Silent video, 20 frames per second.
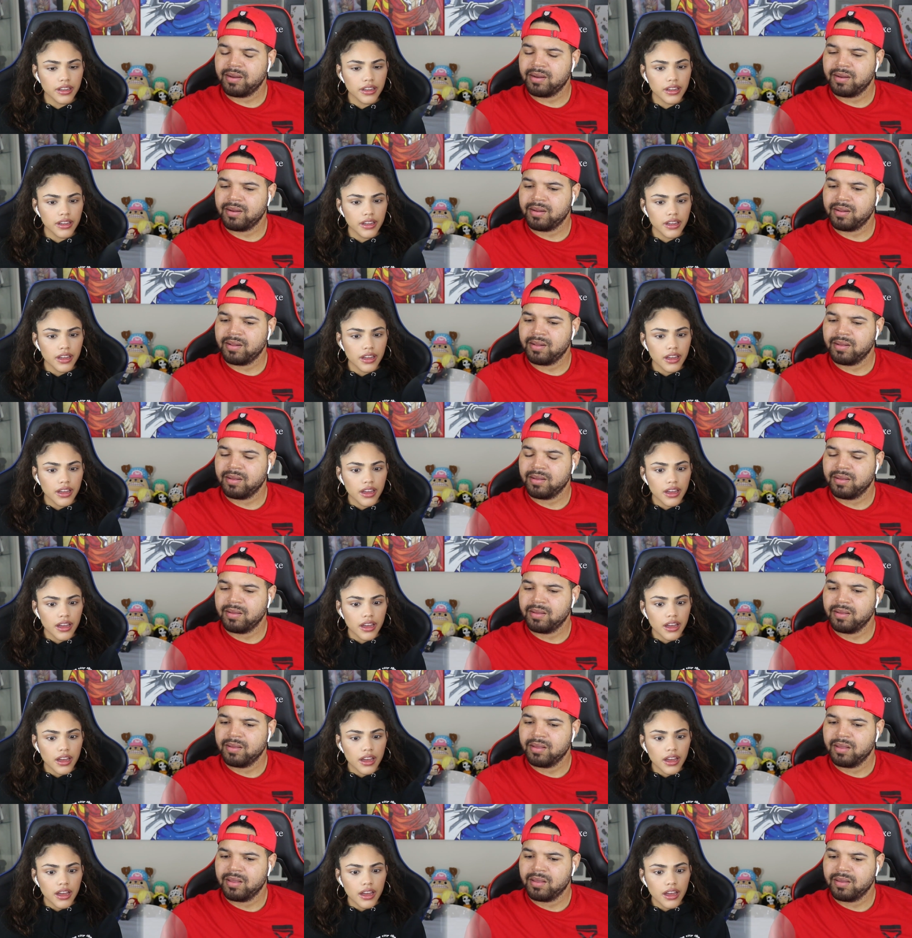
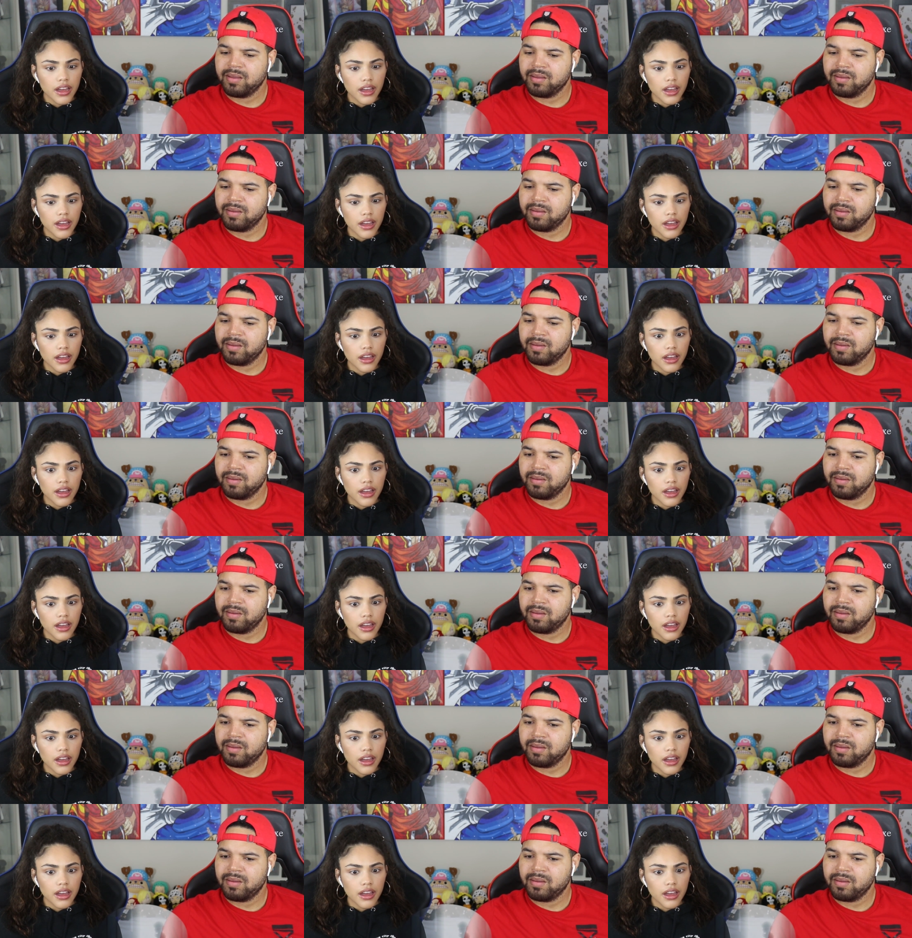[no speech]